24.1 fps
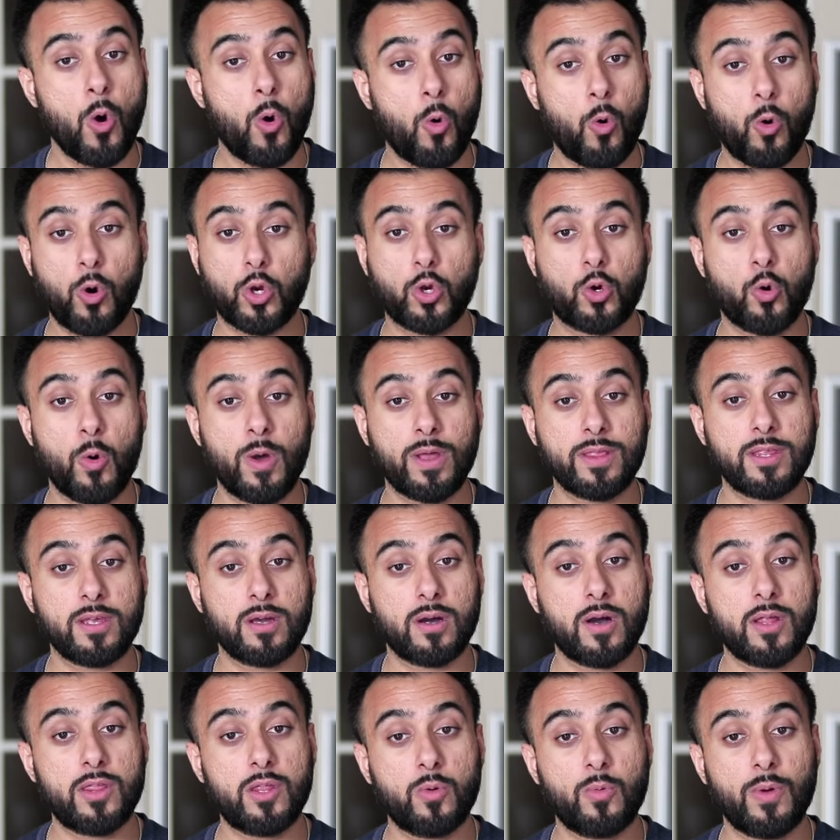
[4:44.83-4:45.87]
Or going the
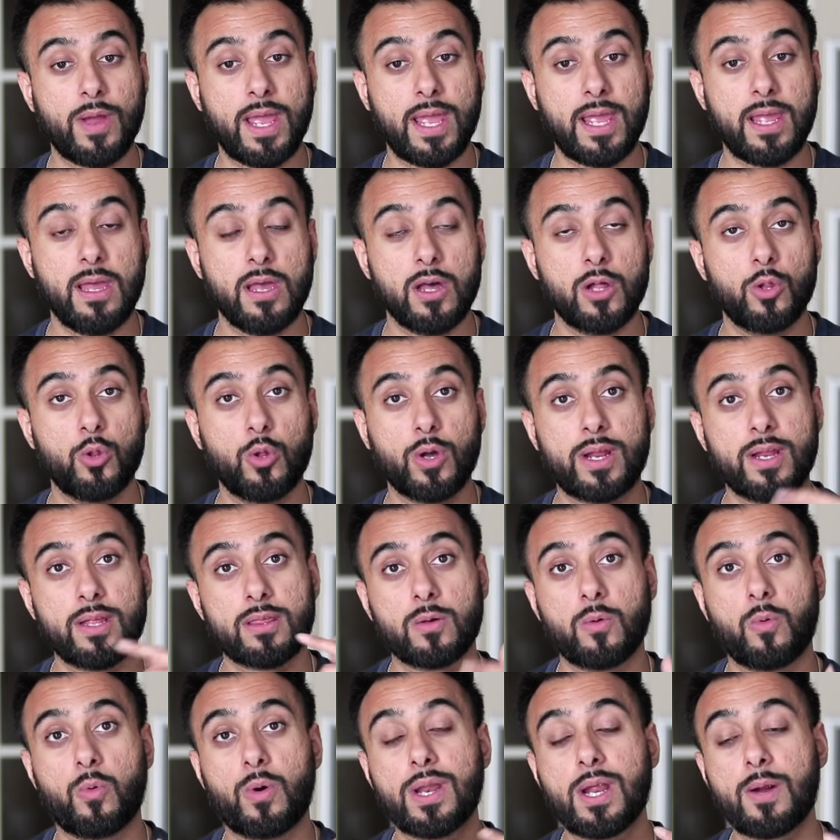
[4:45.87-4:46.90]
other way, looking at
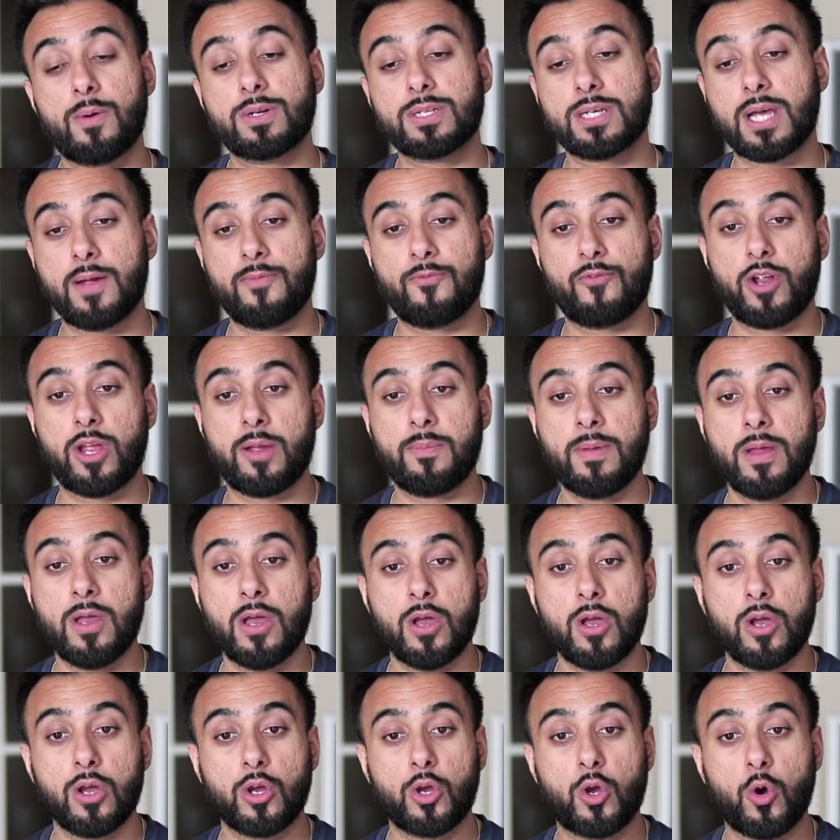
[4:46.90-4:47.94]
the 1 hour time frame,
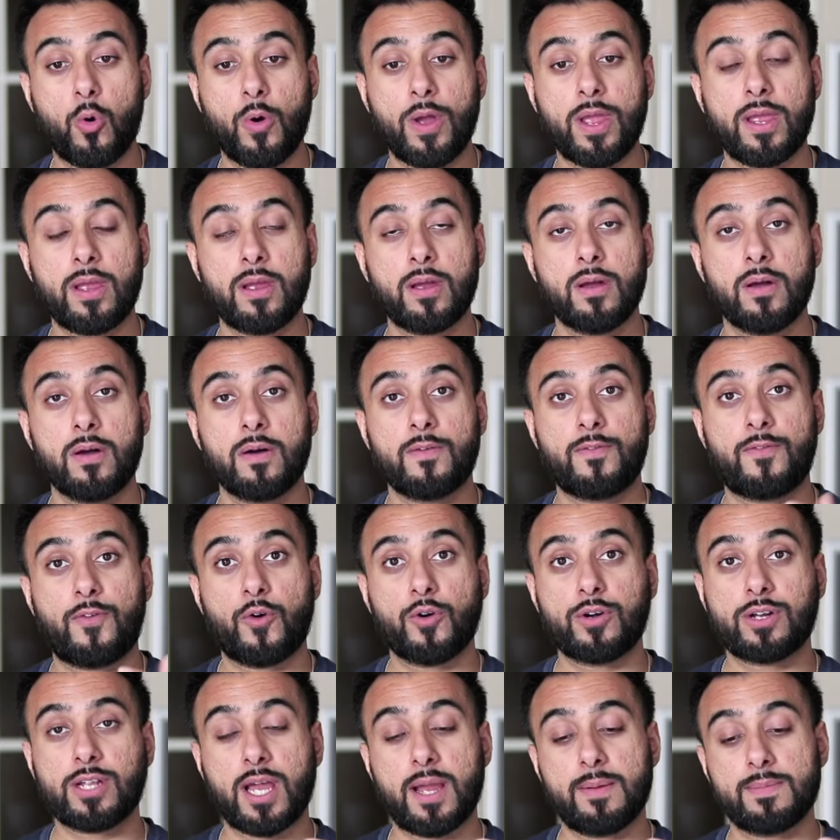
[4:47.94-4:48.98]
Going
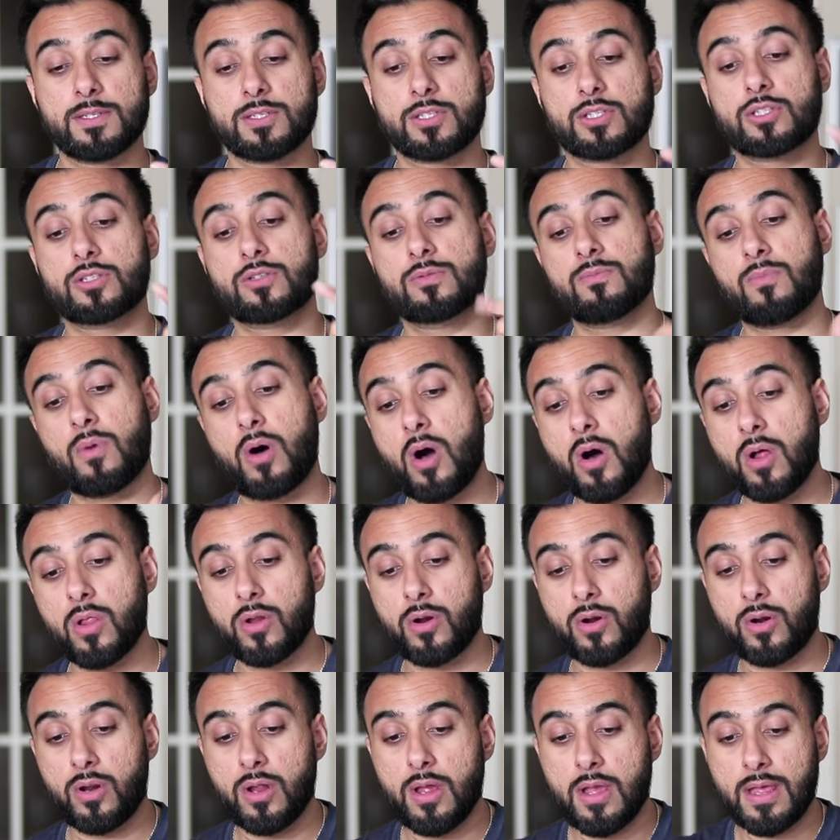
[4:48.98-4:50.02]
4 times
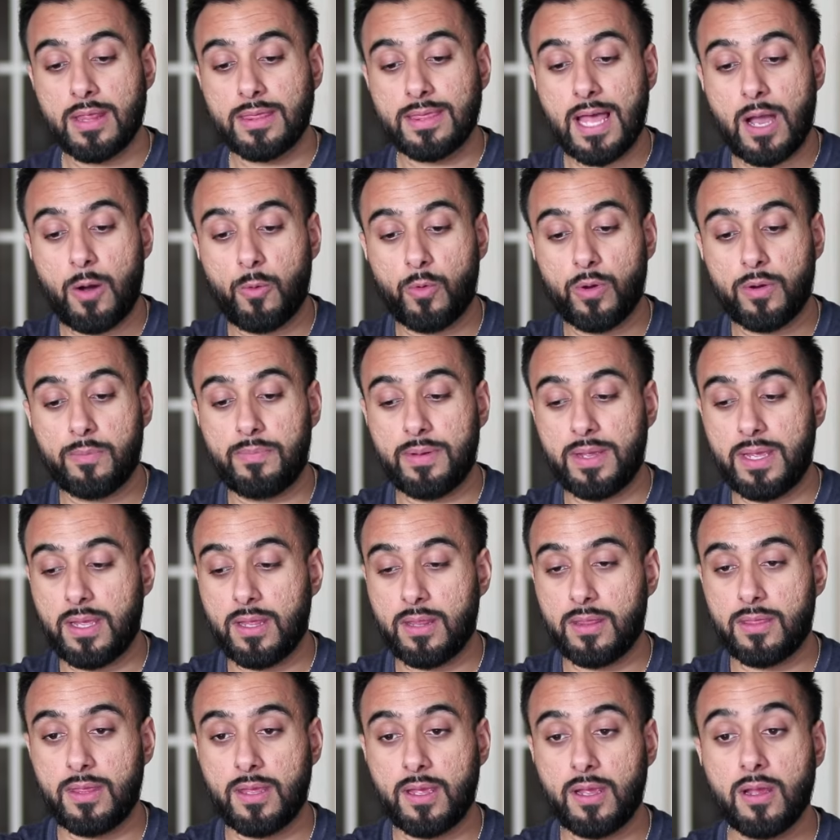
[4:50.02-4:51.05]
smaller, that would
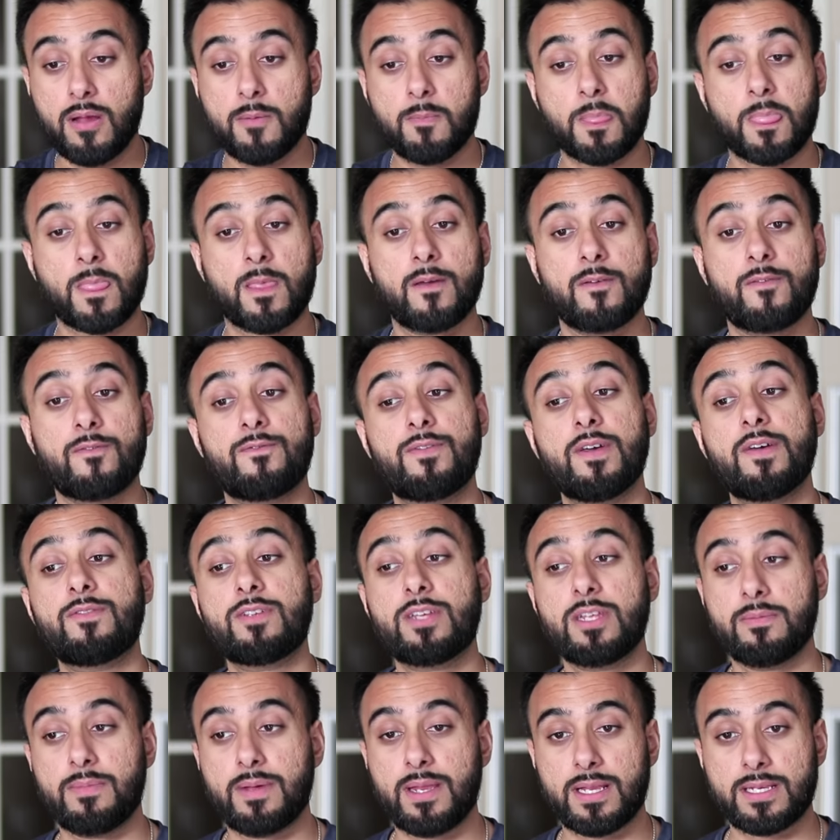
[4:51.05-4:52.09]
be the
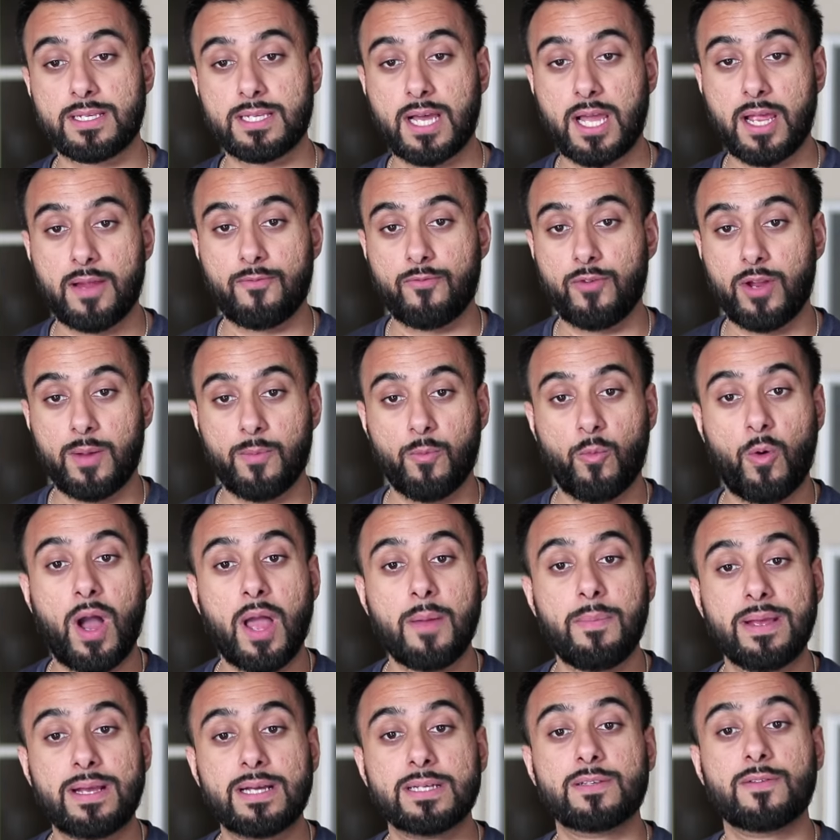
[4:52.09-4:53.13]
15-minute time frame.
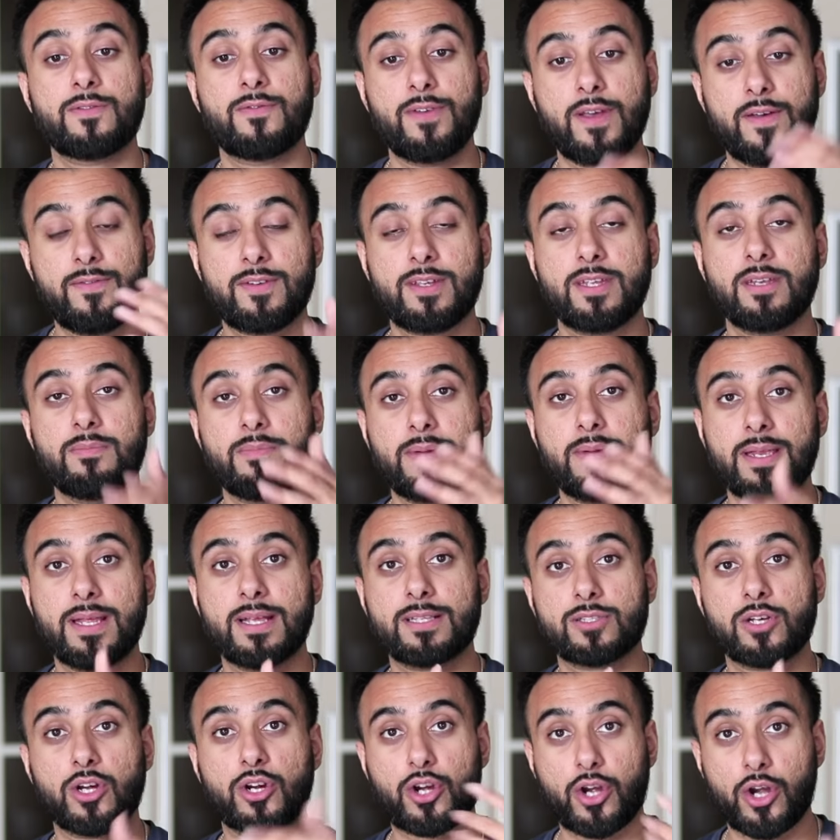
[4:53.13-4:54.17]
Why? Because 15
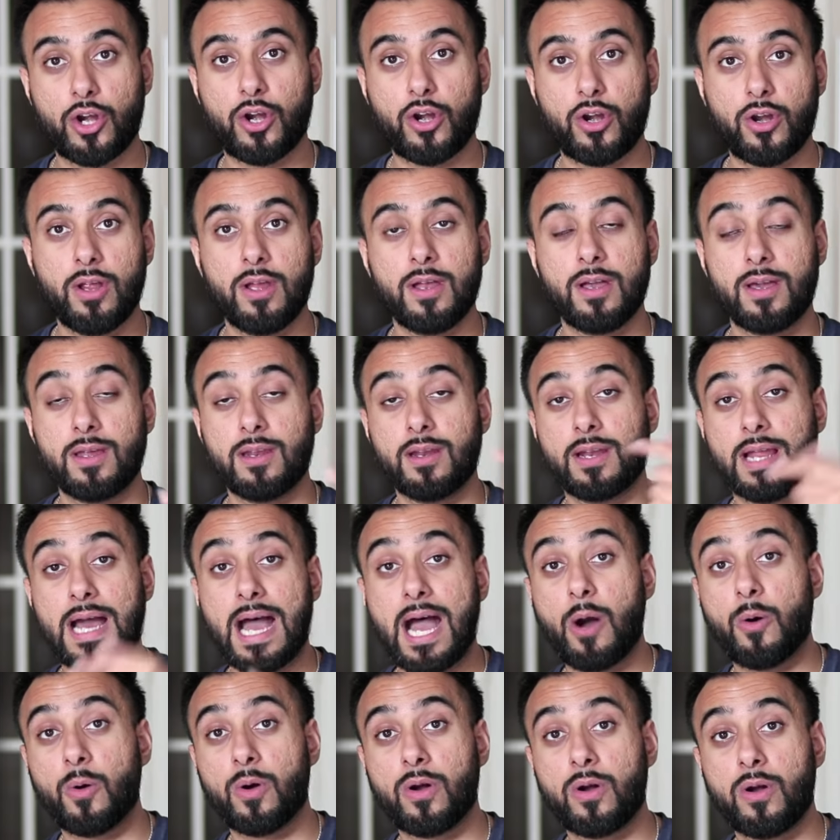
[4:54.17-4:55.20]
minutes occur in an
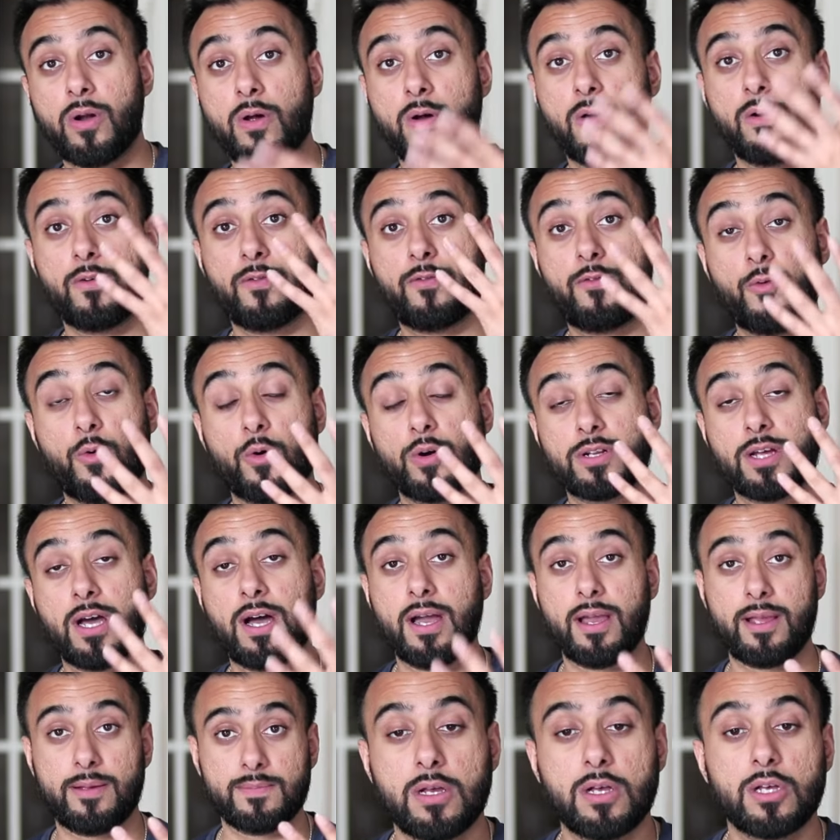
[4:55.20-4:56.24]
hour 4
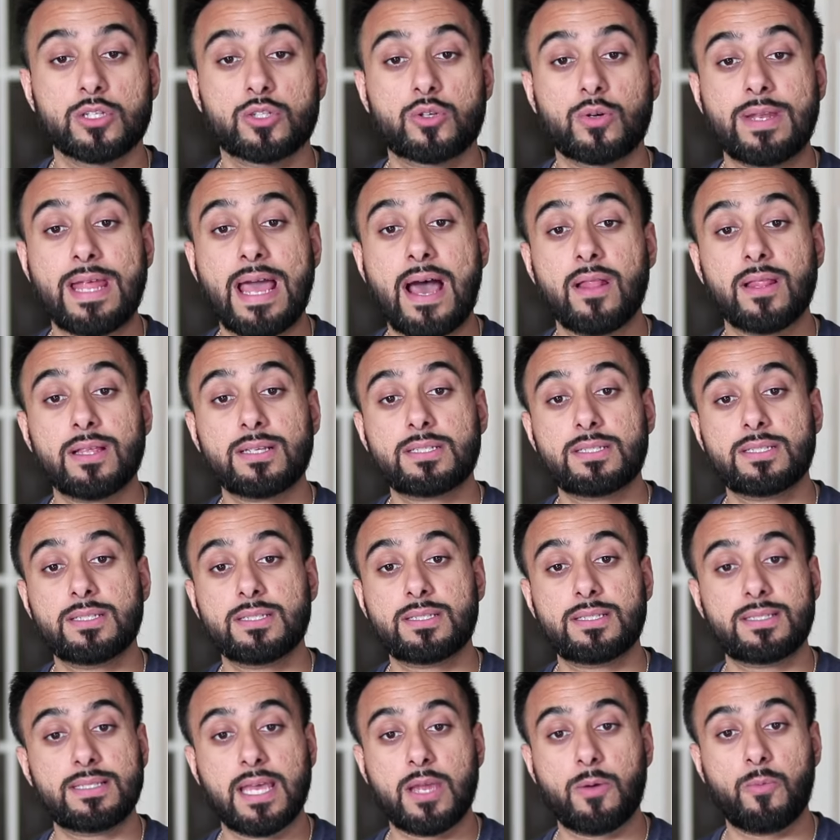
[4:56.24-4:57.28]
times. So now let's
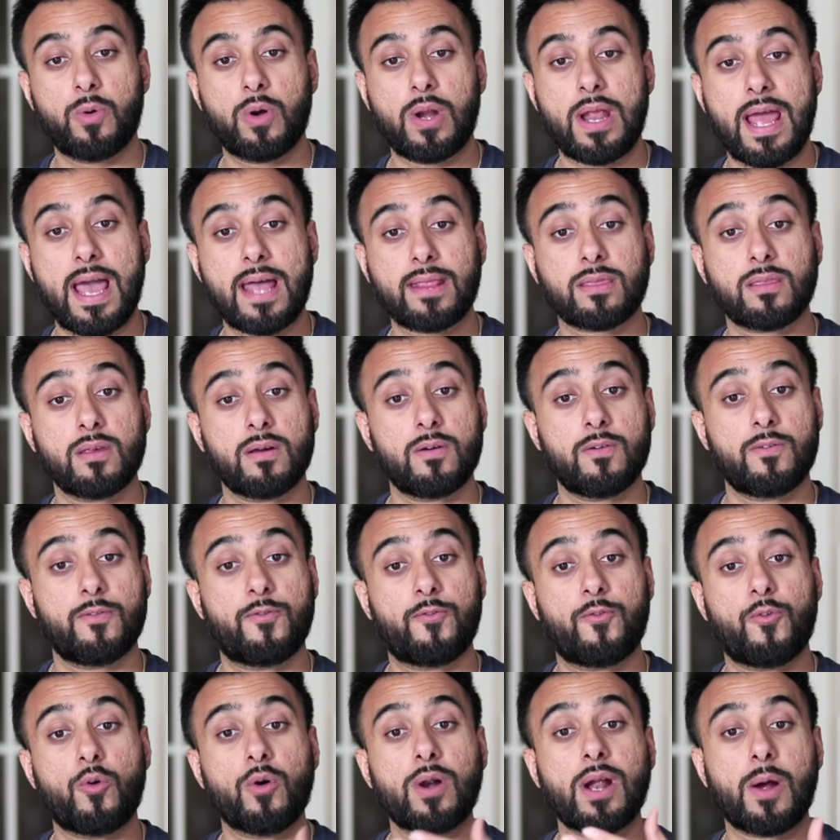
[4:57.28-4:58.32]
just say we're at the
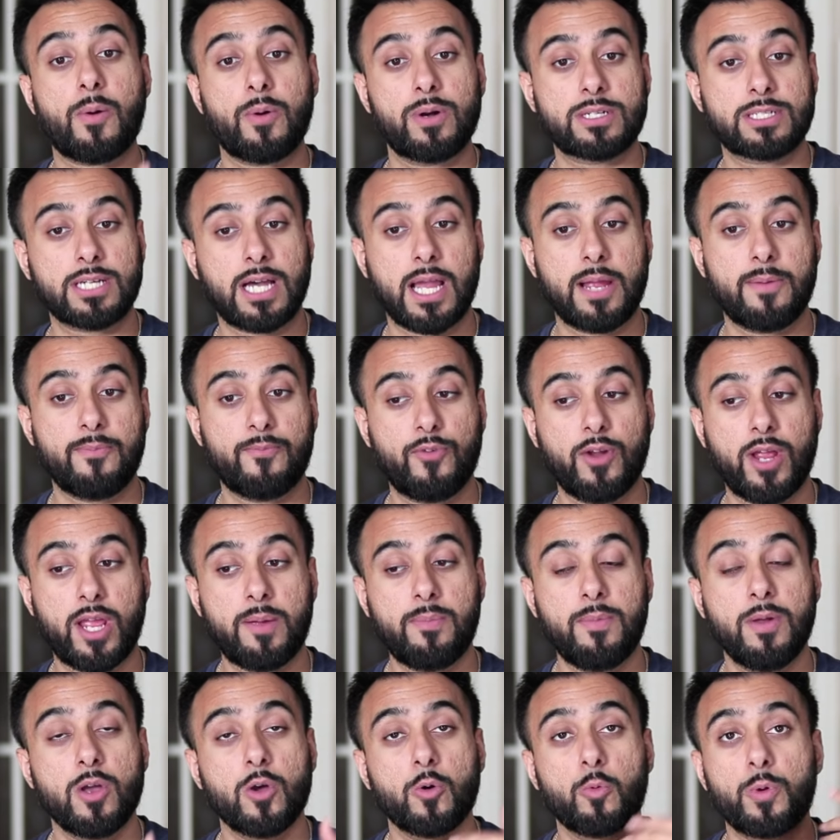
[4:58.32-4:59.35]
4-hour time
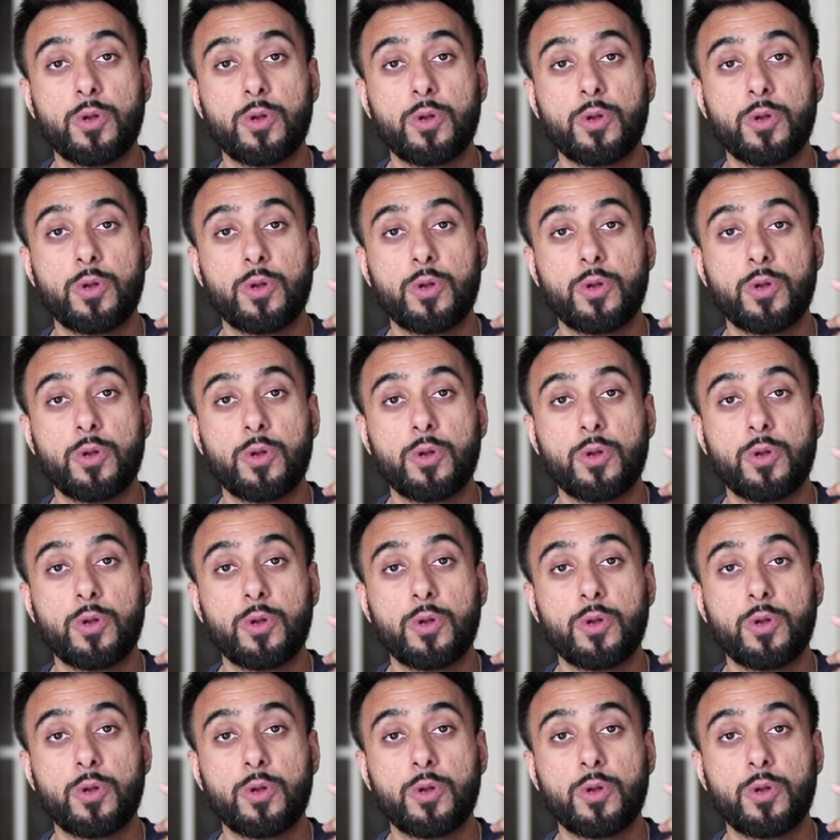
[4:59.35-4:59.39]
frame.